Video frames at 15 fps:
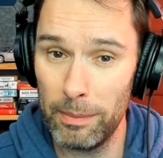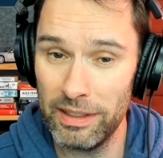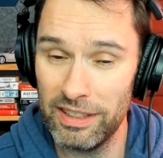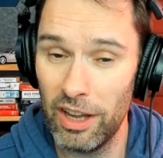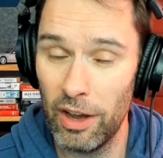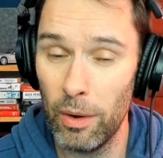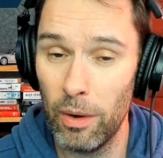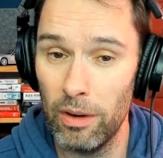a bit
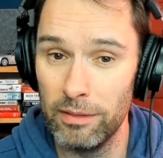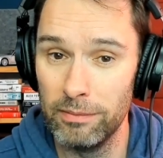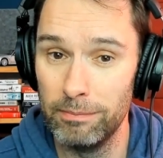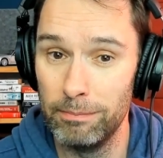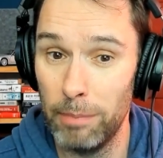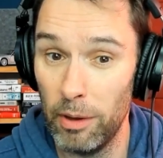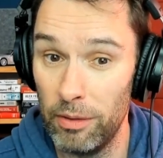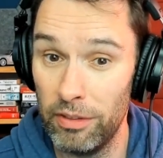to go on
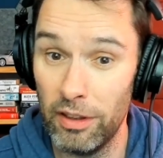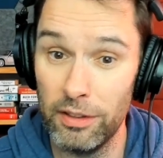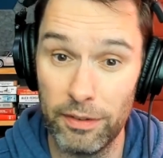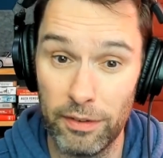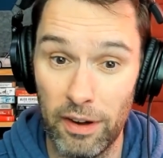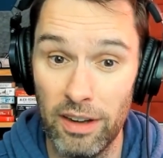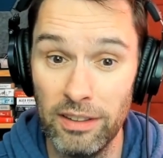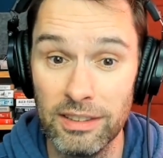both those
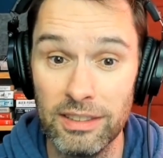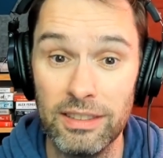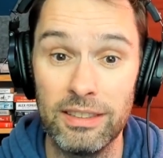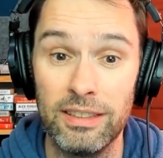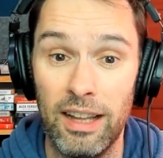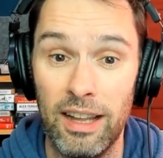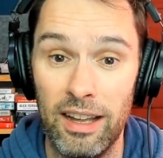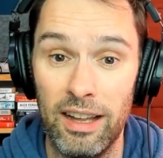
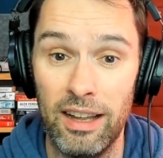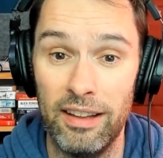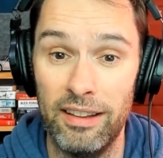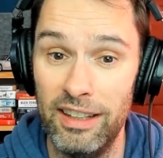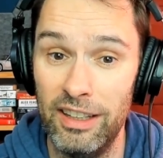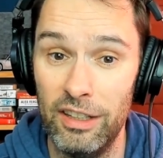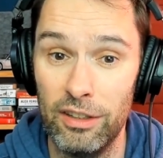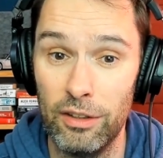fronts. I
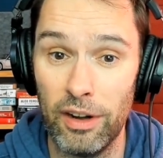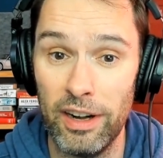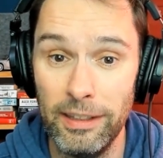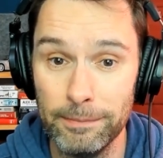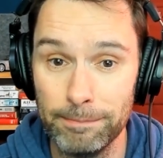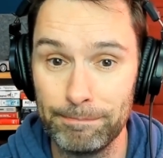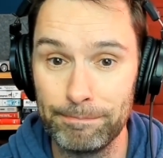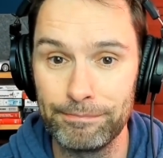think you'd
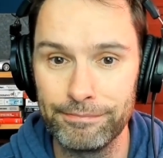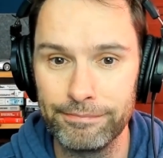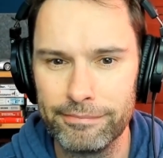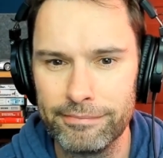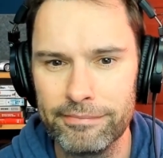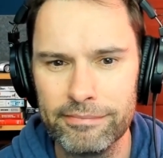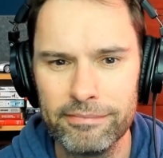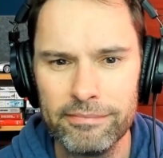agree.
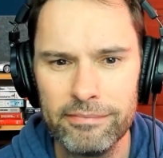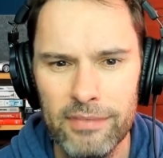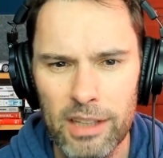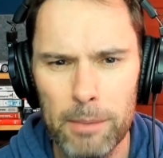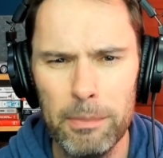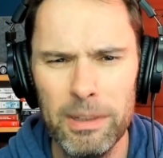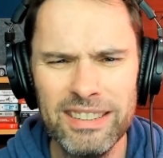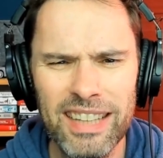
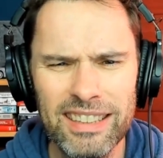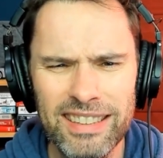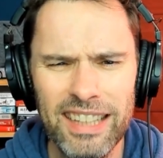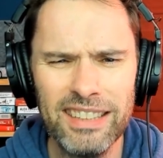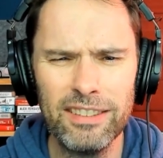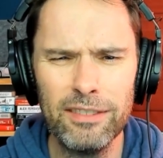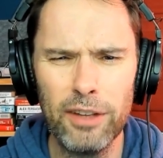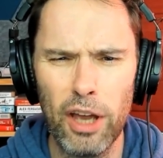But it's that
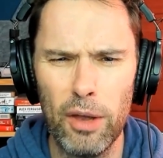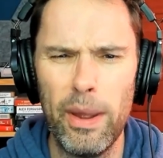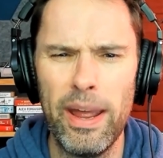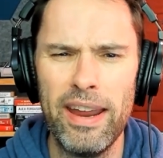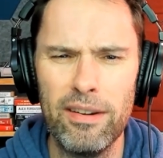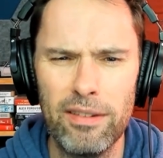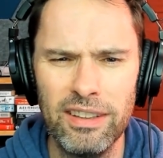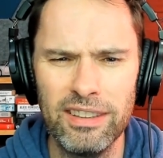sense of
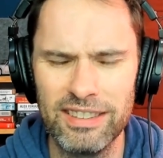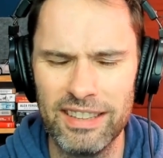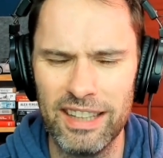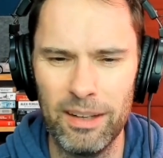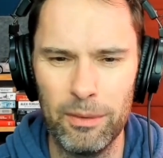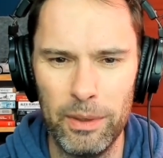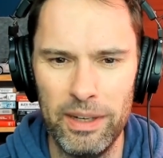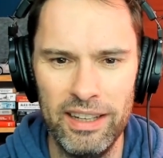coherence
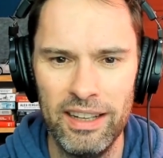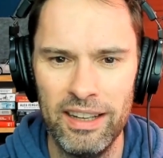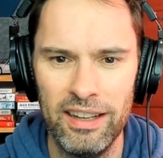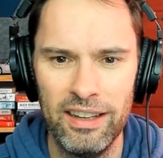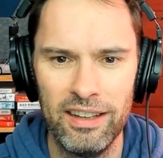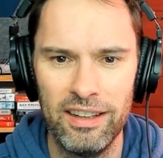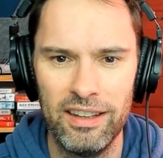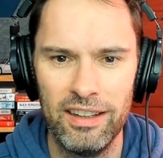that we
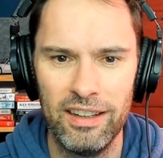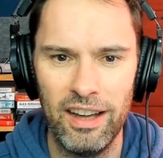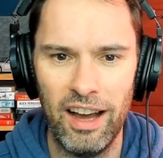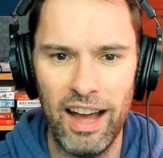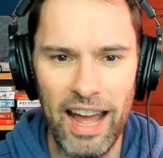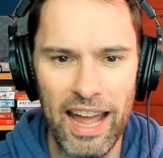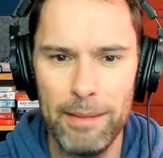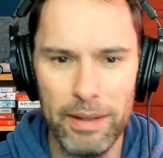
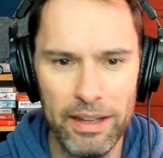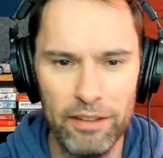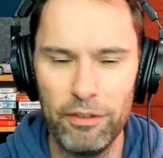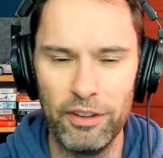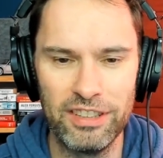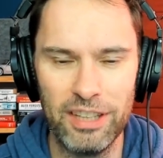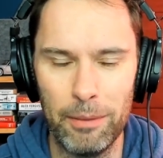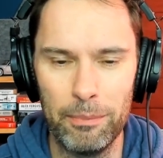are aiming
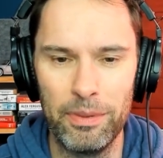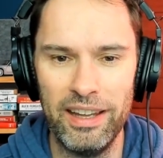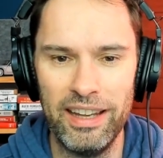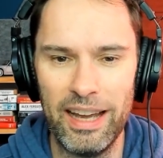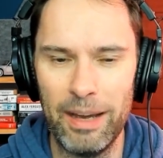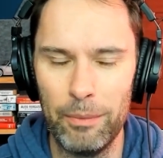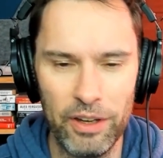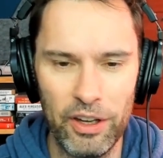for
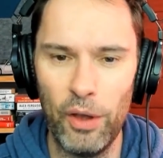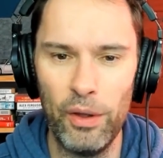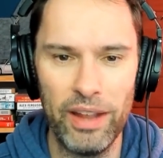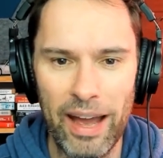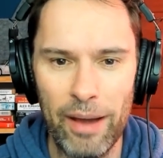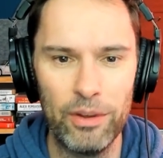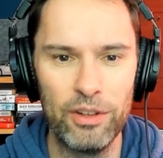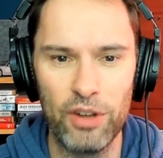something and we're
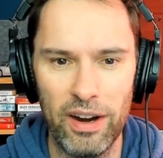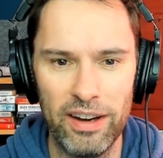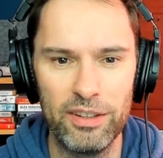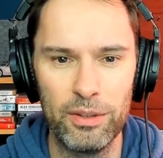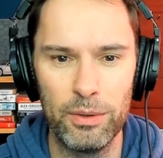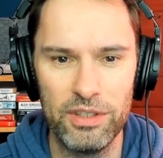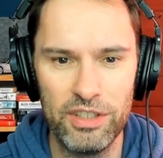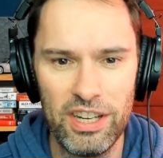going out and trying
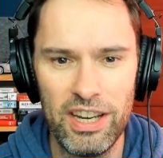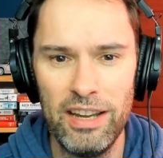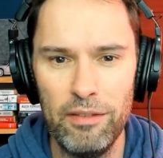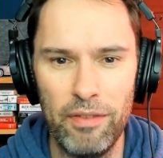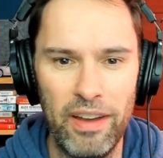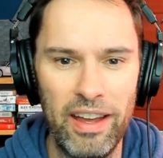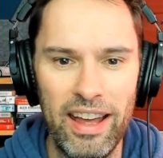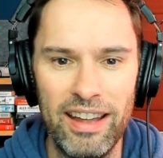to
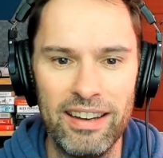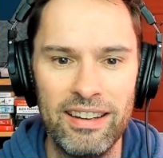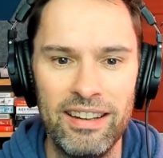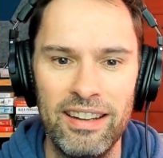achieve it